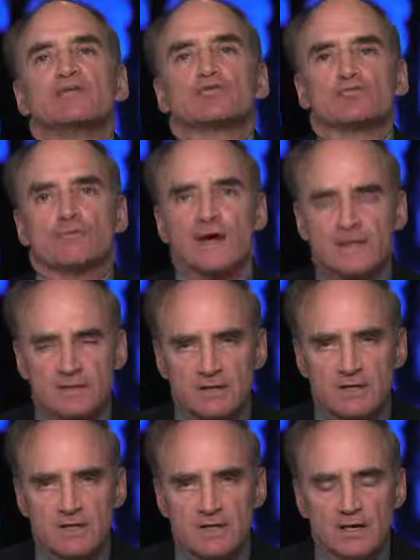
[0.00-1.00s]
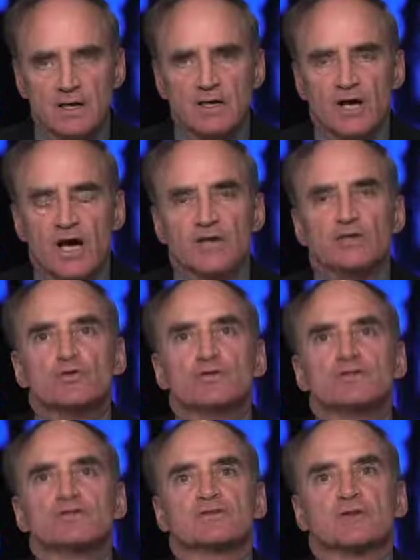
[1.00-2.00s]
directly, and you
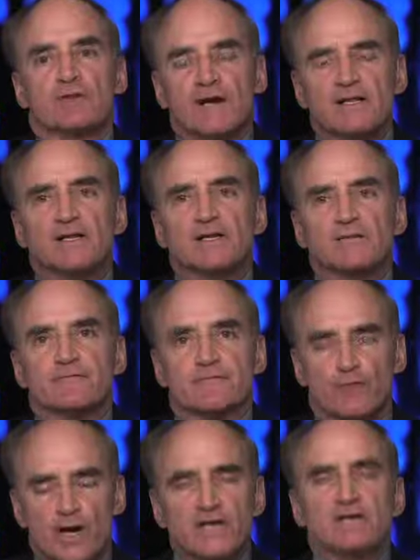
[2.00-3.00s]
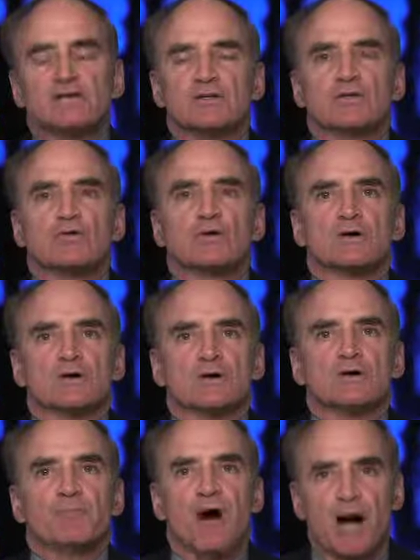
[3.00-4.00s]
can directly confront
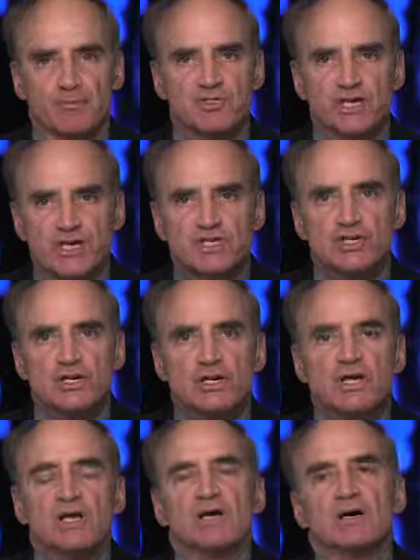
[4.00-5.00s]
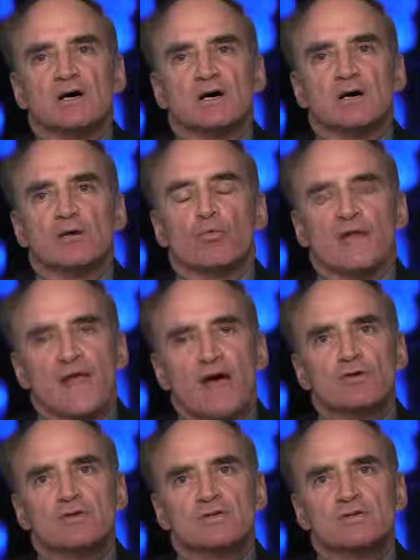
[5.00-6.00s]
your opposition
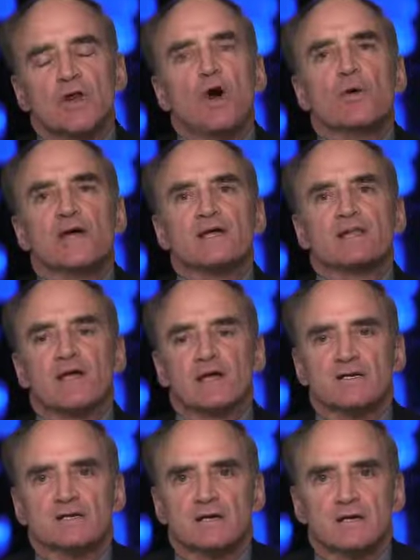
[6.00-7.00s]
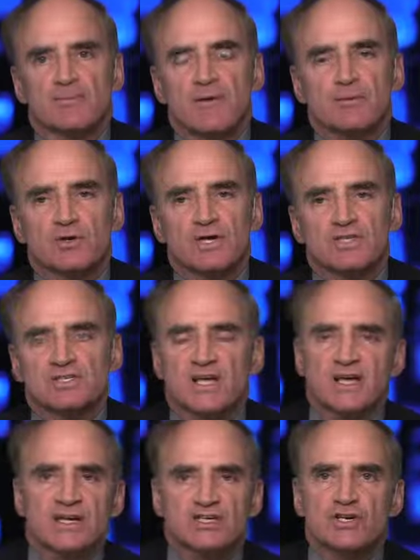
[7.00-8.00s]
without knowing that people are going to
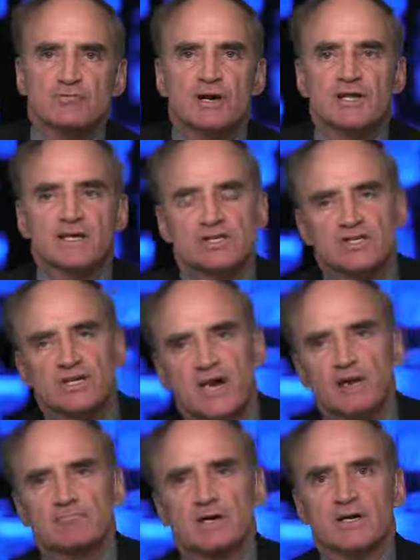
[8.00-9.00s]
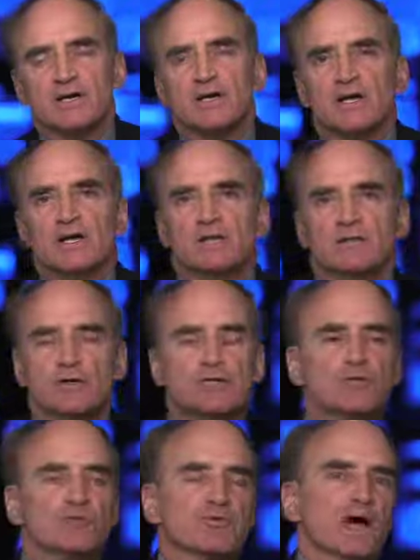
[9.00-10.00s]
say, is she running, is she not running? Look
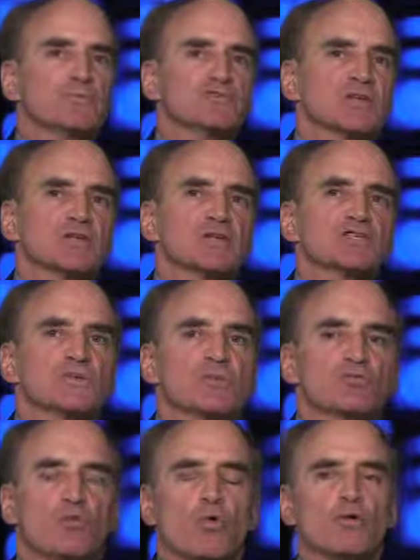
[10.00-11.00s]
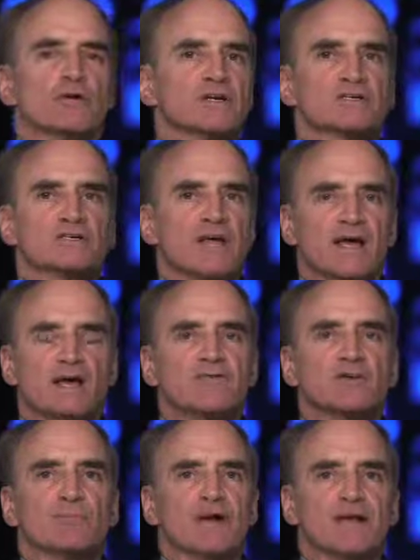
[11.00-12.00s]
at the problems that Elizabeth Warren is
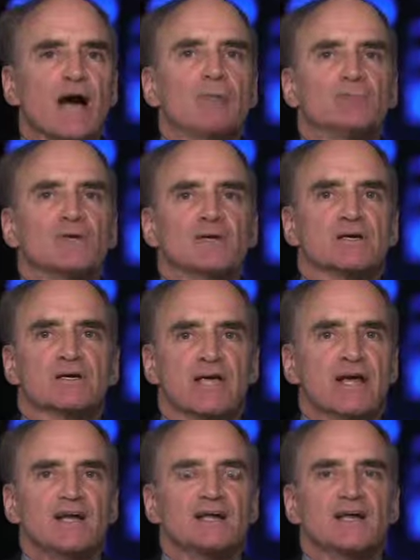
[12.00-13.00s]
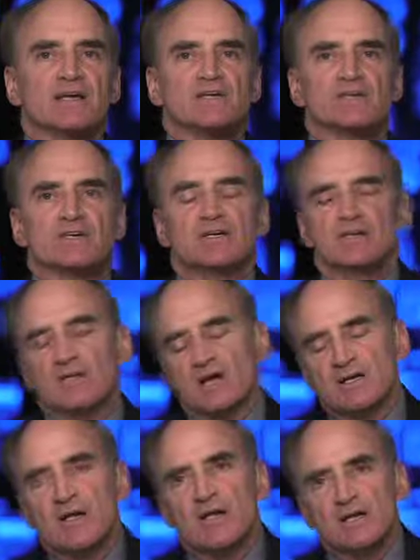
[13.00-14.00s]
having by not being a candidate. She
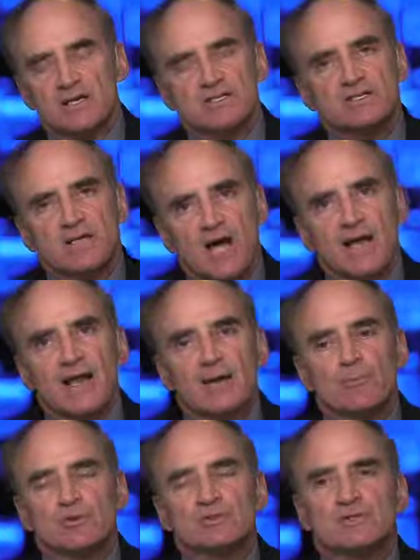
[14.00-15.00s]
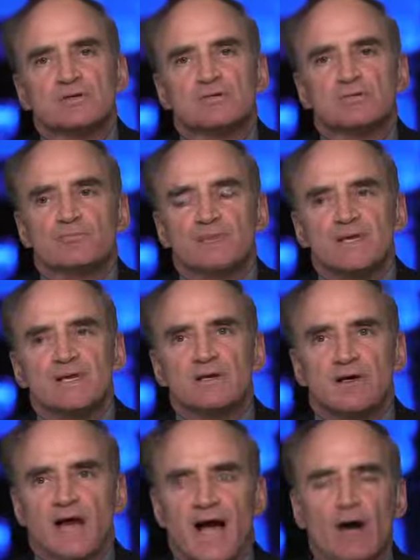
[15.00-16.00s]
is not able to be
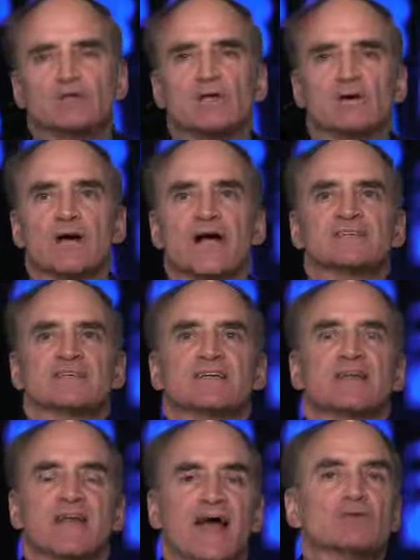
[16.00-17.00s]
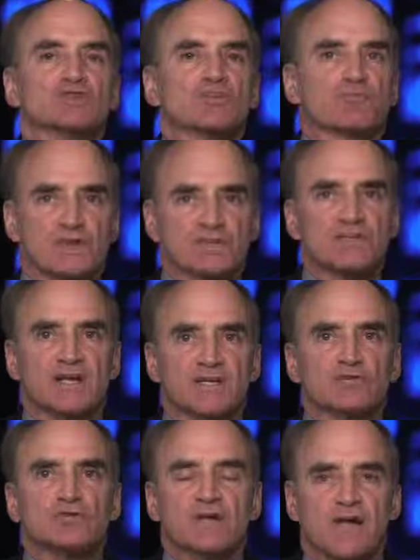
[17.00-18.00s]
out there as an announced
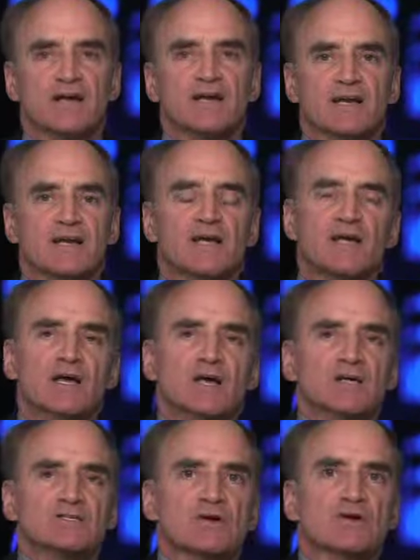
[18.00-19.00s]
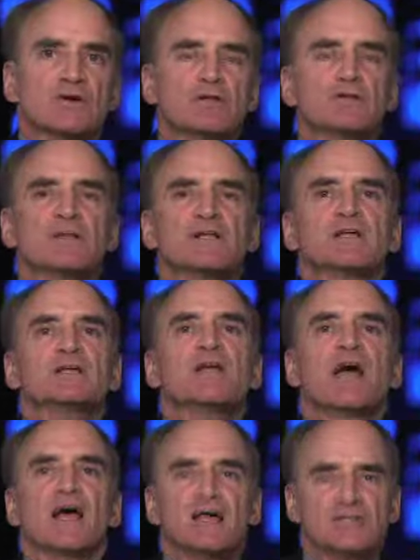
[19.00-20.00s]
presidential candidate. So Hillary Clinton
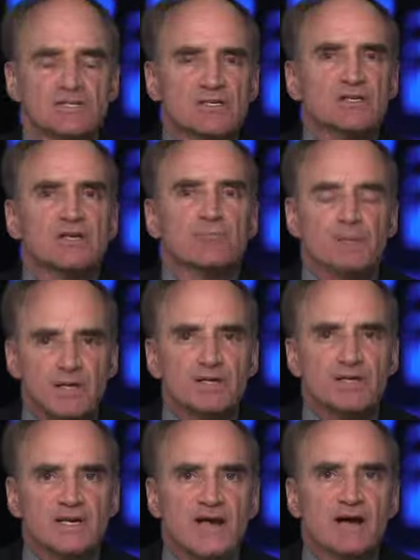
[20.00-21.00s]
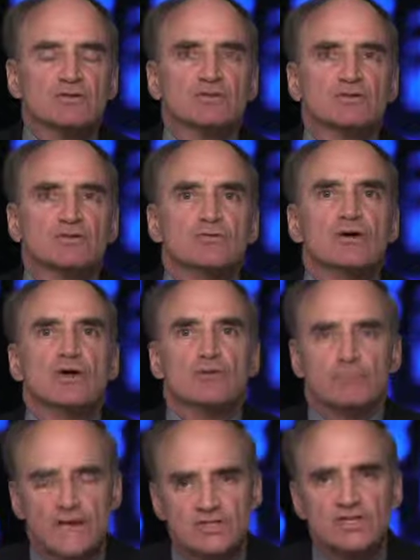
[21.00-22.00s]
has the ability now to
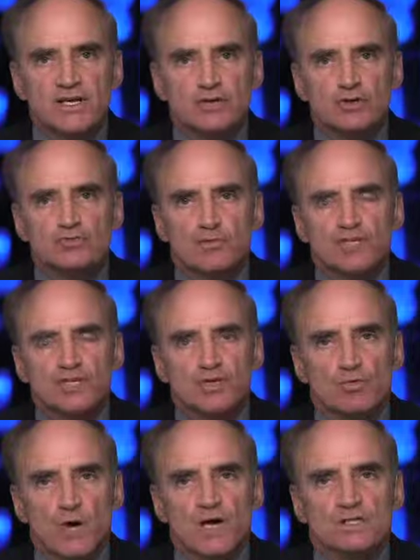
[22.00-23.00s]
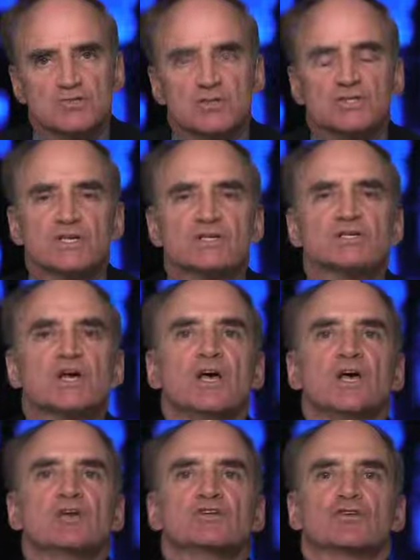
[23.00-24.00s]
raise the issues which she wants, which is
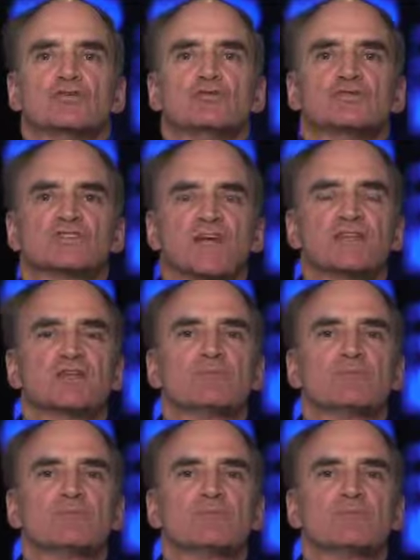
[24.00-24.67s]
to set the